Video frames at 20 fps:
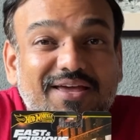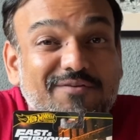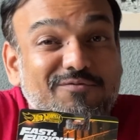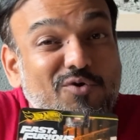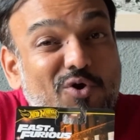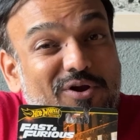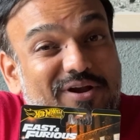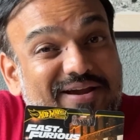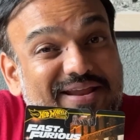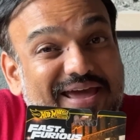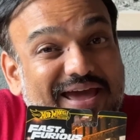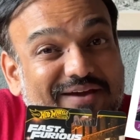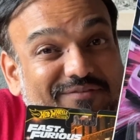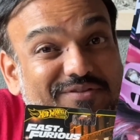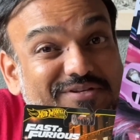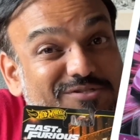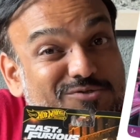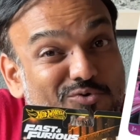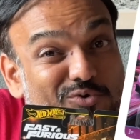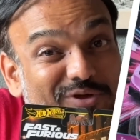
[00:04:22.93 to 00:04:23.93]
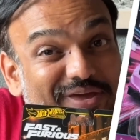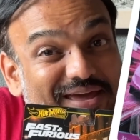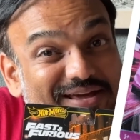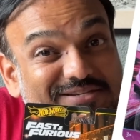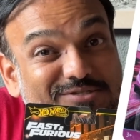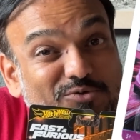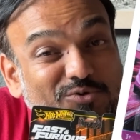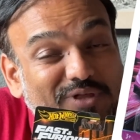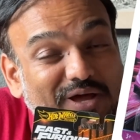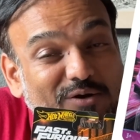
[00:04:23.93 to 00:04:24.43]
if you already have the Suki
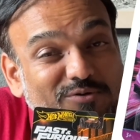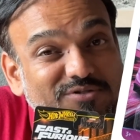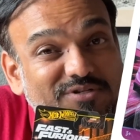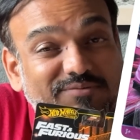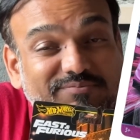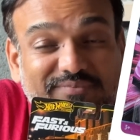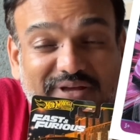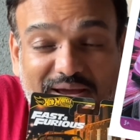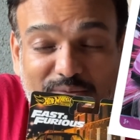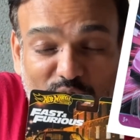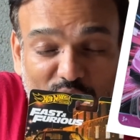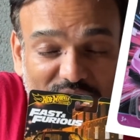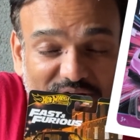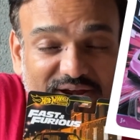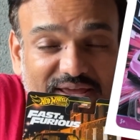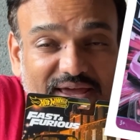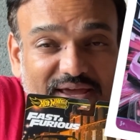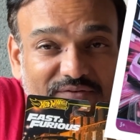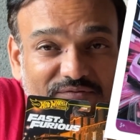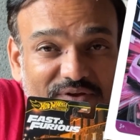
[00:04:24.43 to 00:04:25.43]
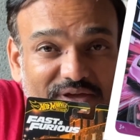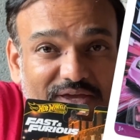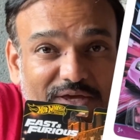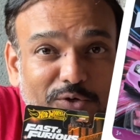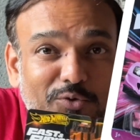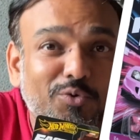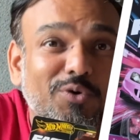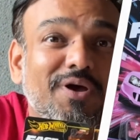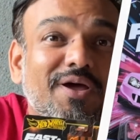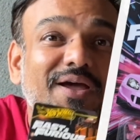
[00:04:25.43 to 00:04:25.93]
S2000, I'm already envying
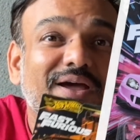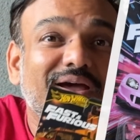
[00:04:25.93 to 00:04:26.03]
you.